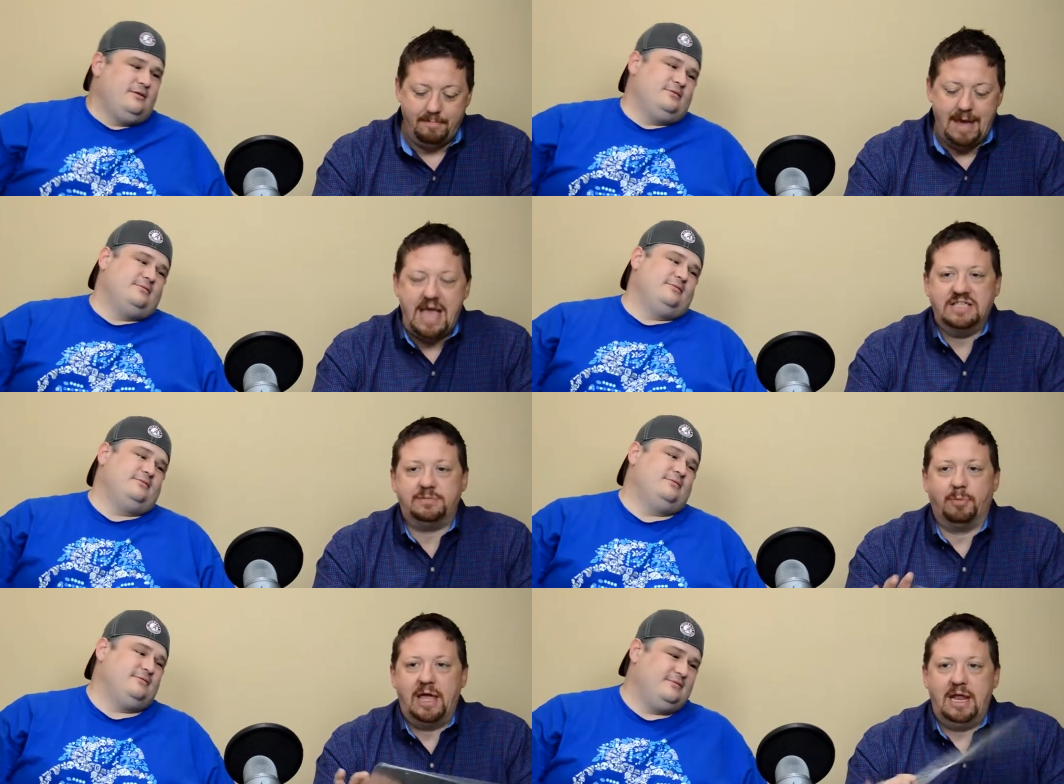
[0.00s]

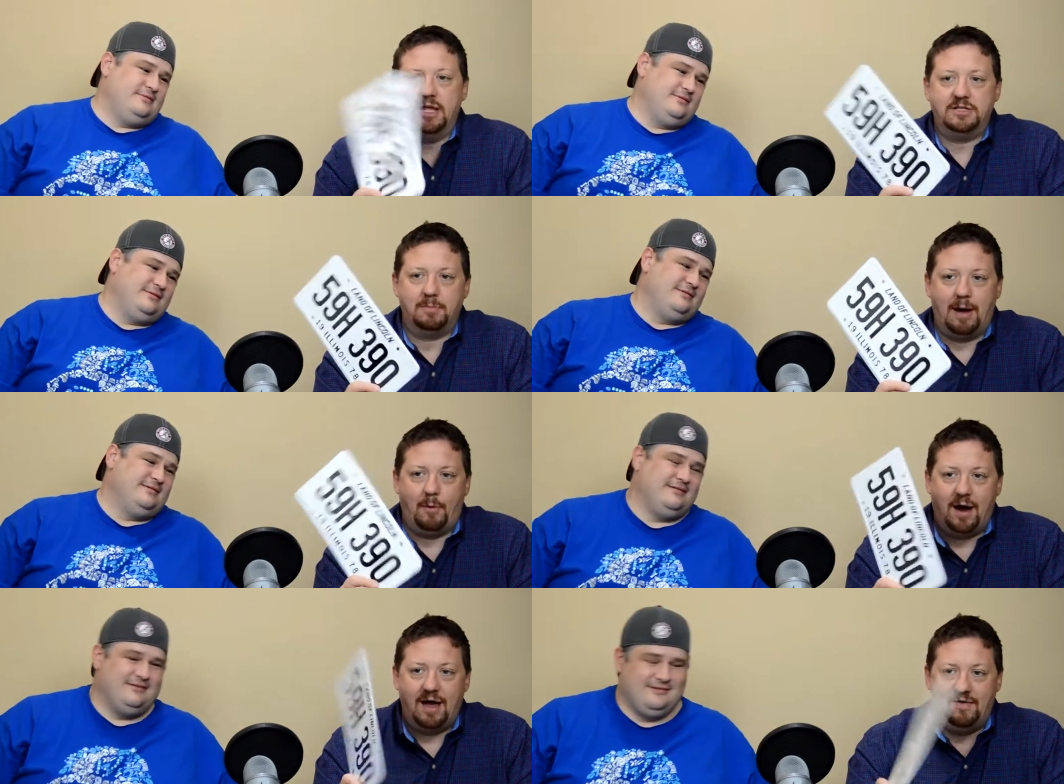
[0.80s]
Speaker 1: mansplain it to my
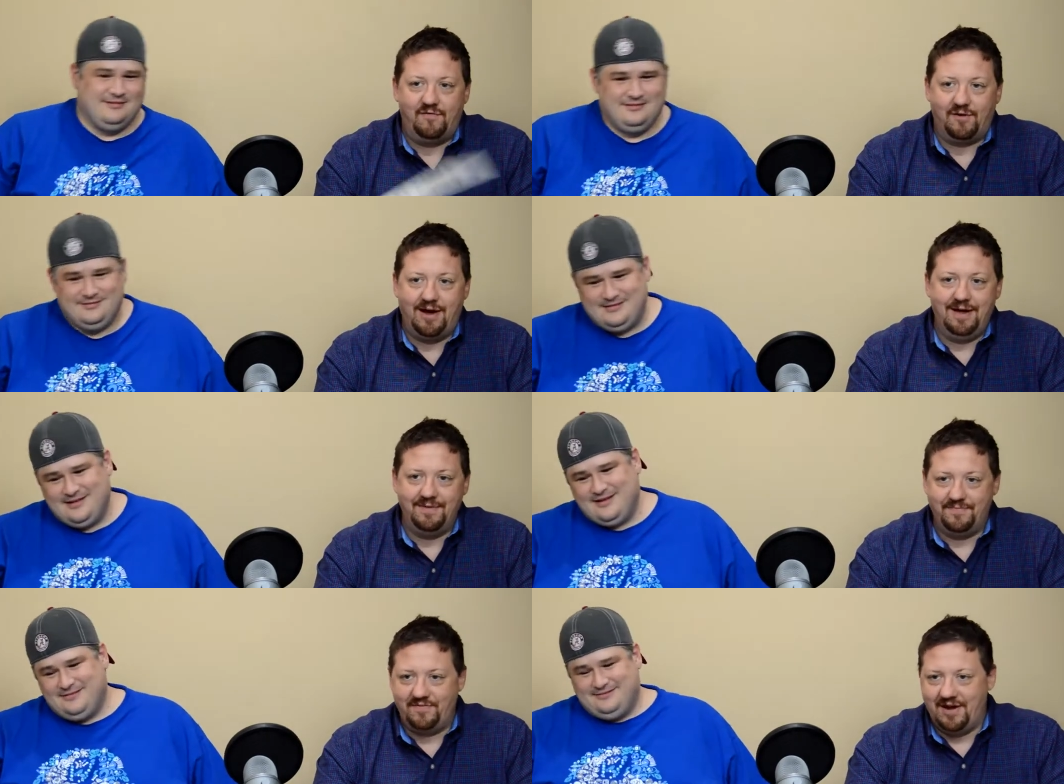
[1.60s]
wife, right?
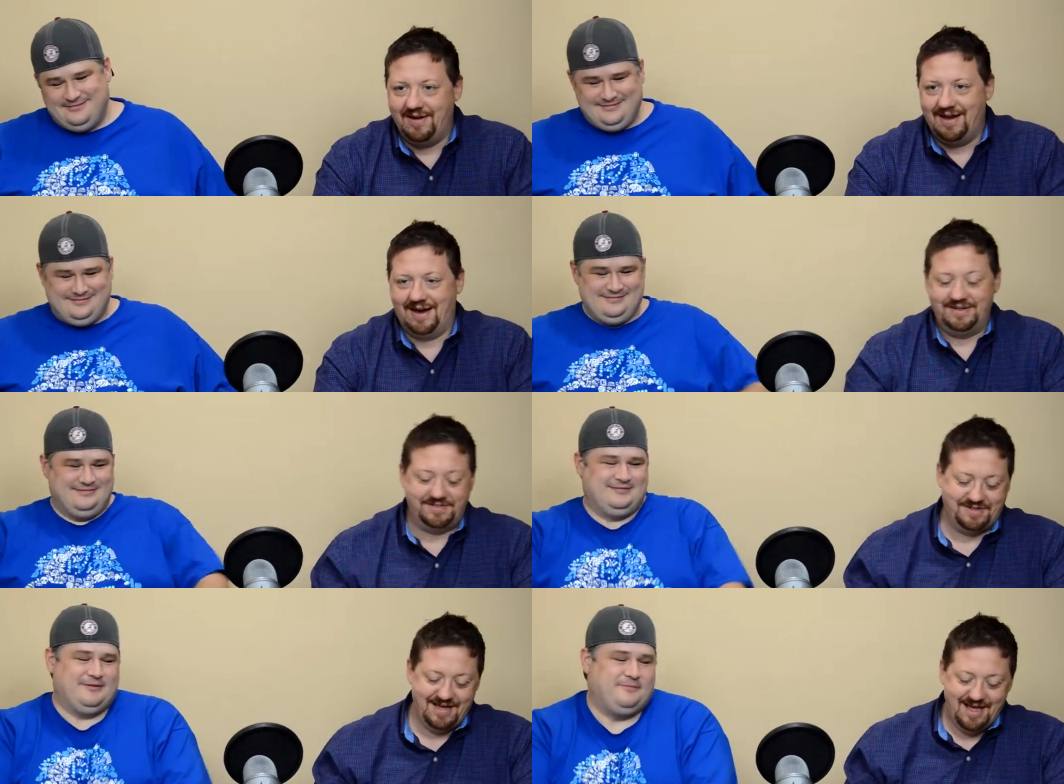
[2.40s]
Yeah. Very
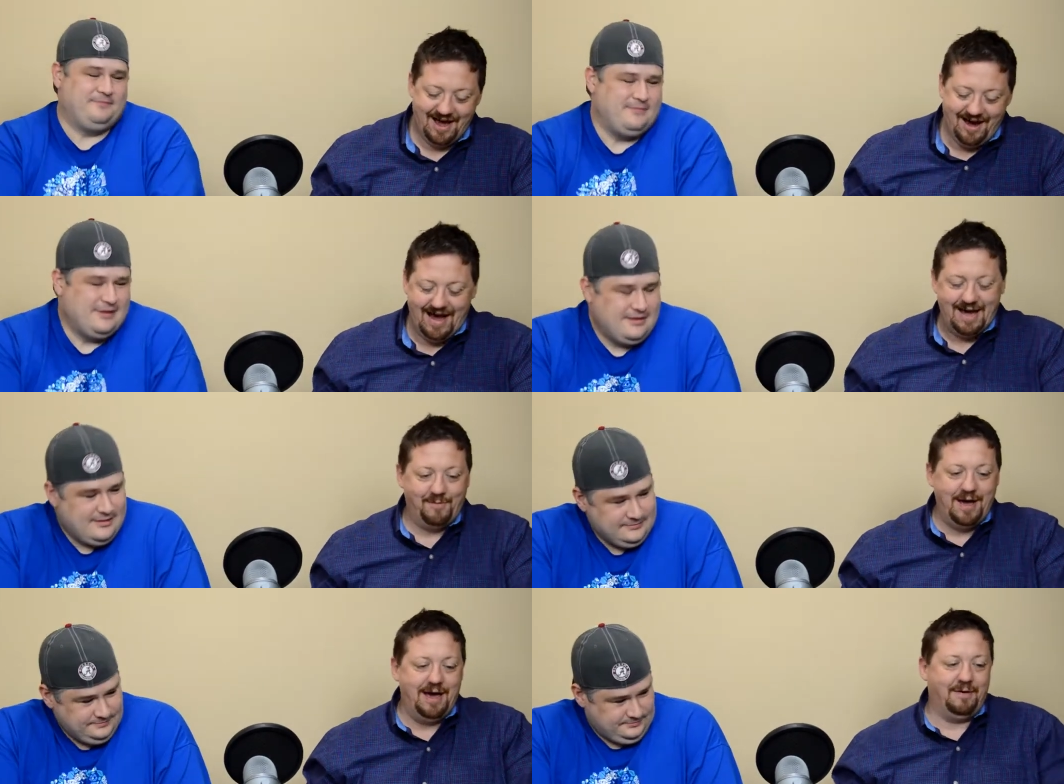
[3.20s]
nice. All right,
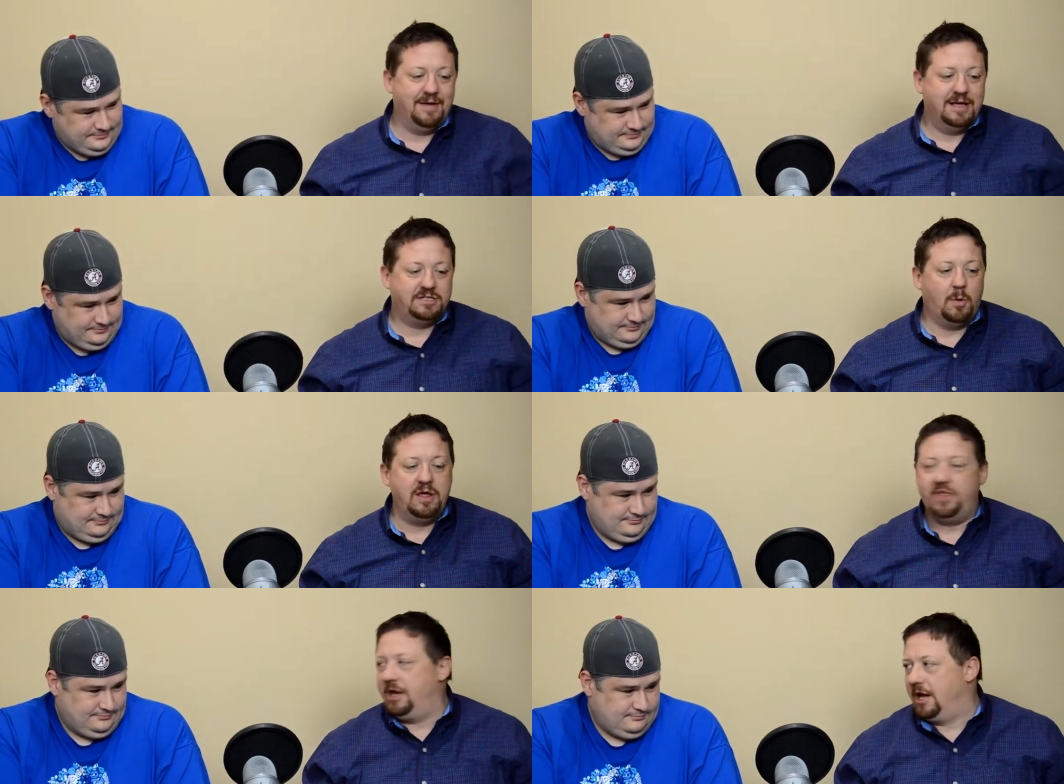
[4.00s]
well, so what do you
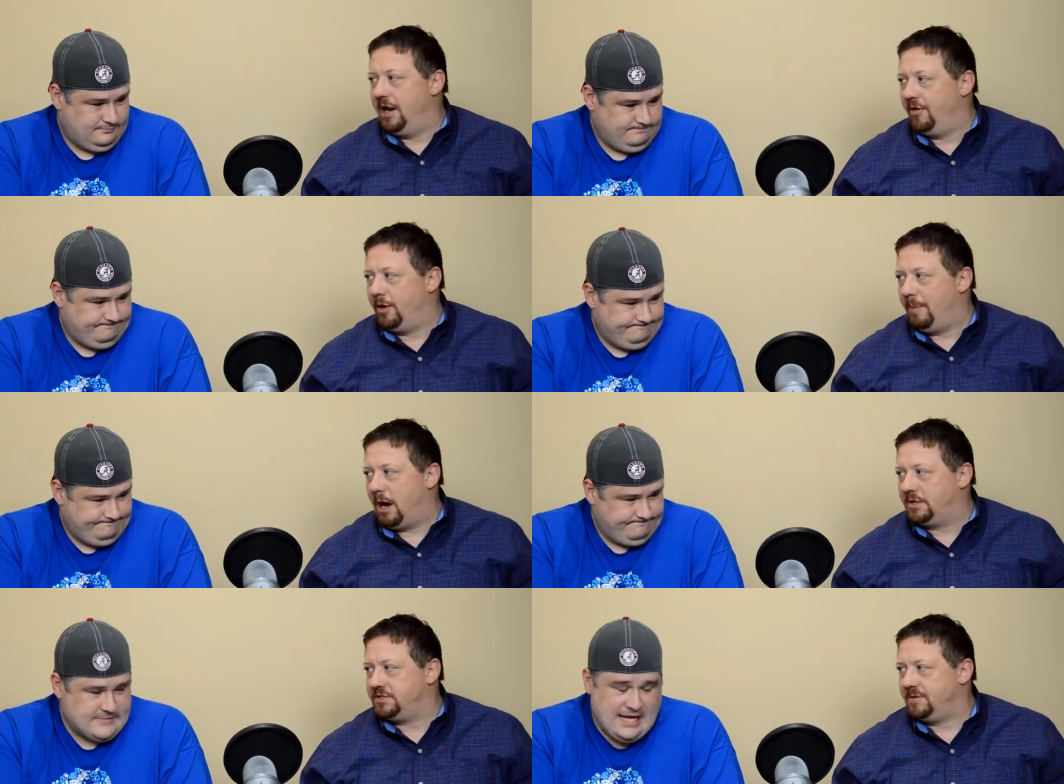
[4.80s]
think? Another good
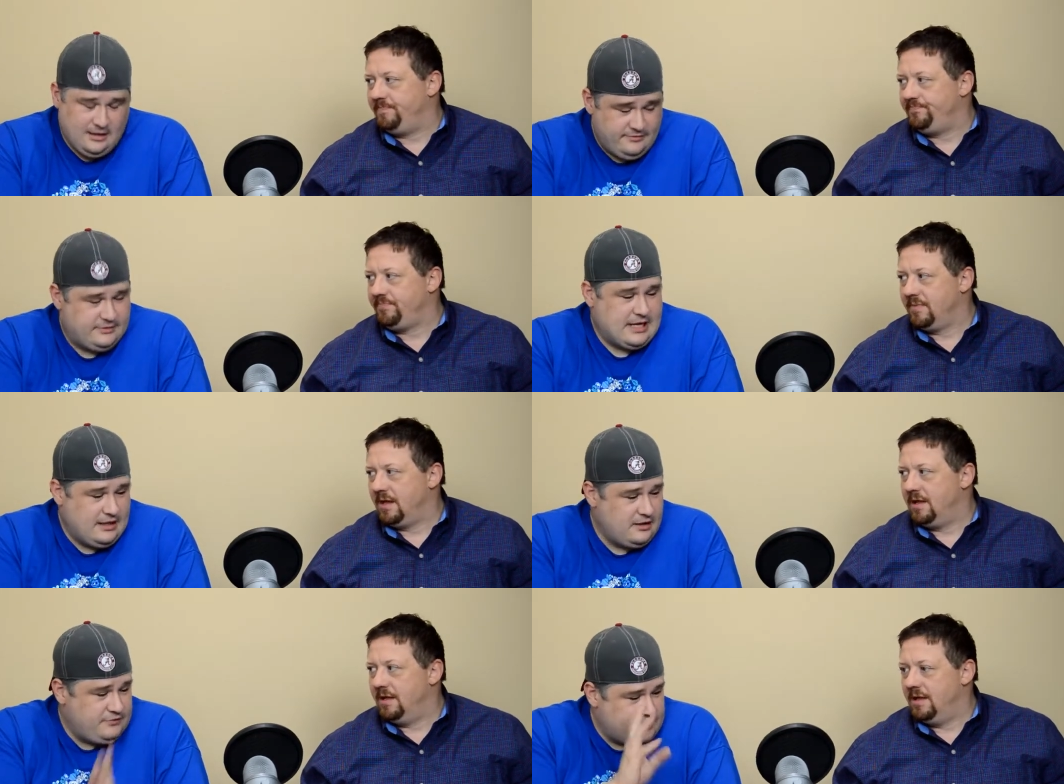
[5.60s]
box? I love it.
Speaker 2: I
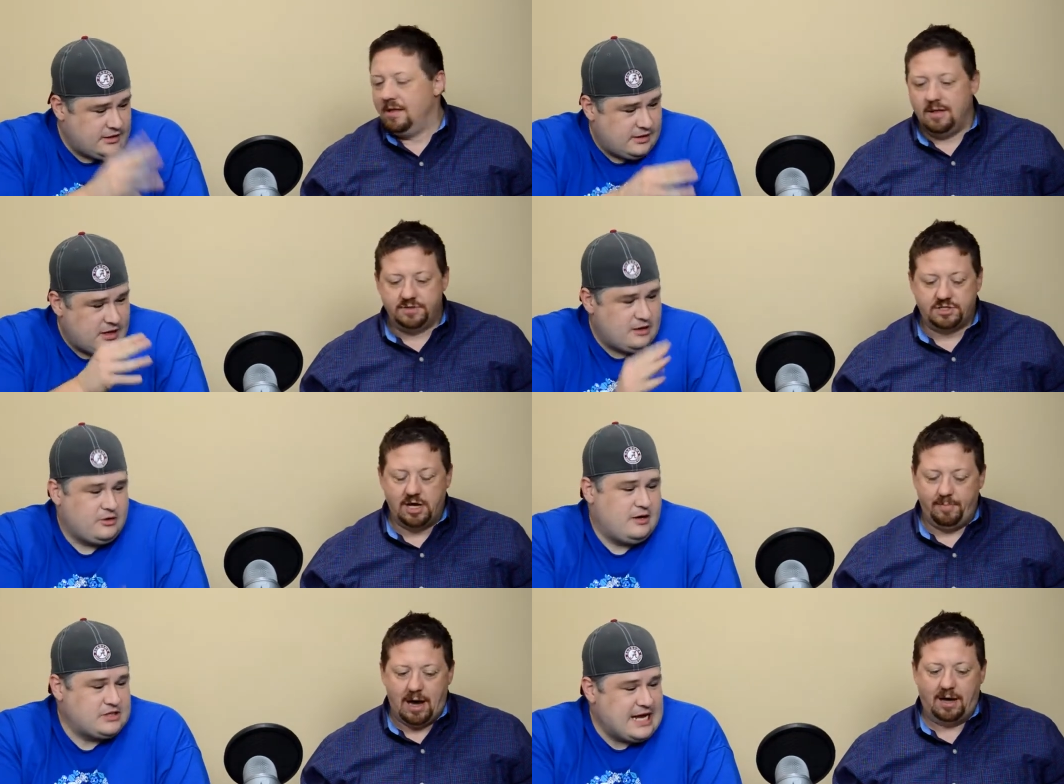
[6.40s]
love the uh,
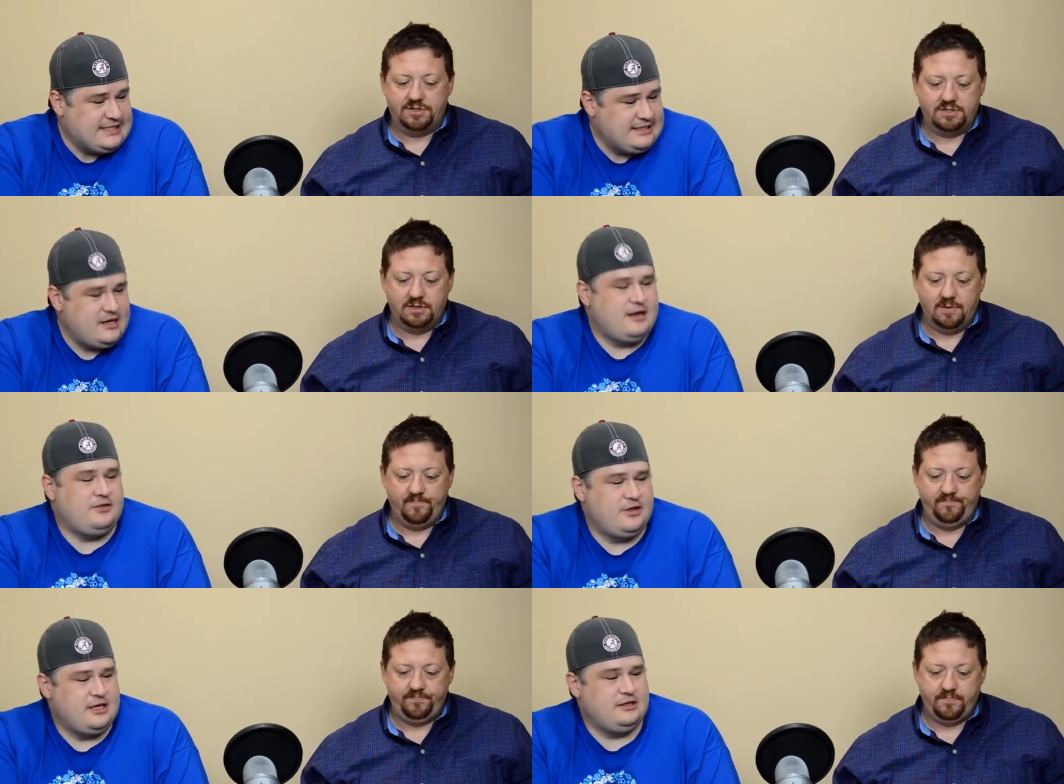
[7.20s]
autographs. I did not
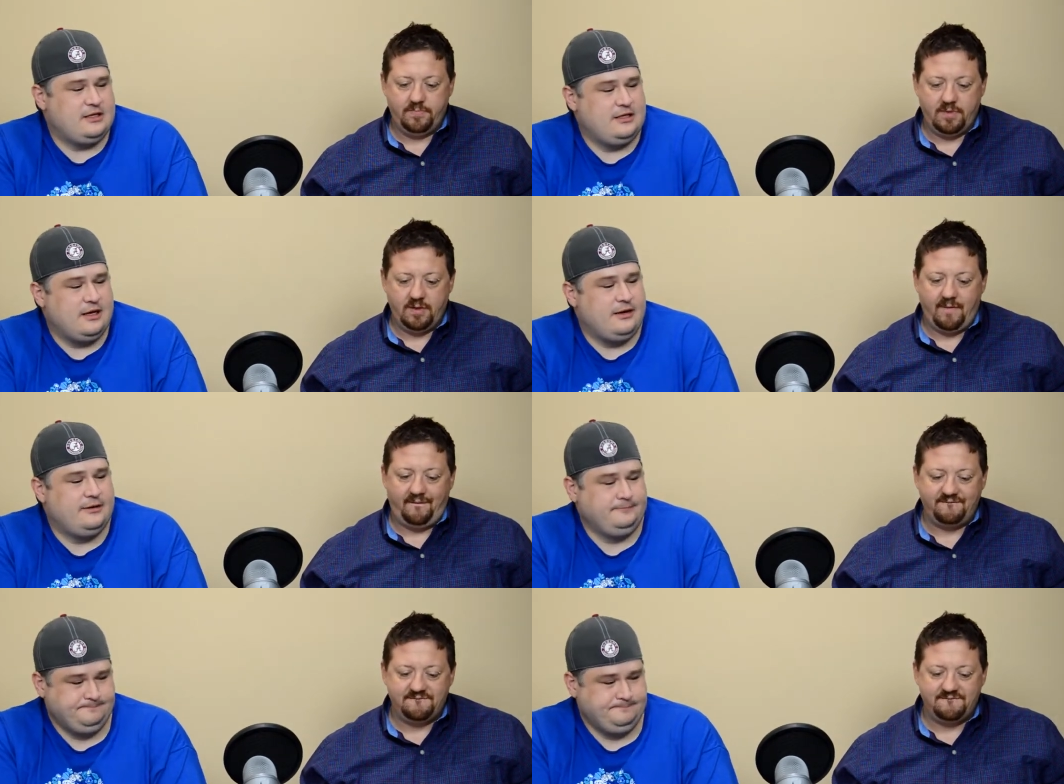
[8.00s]
think that uh,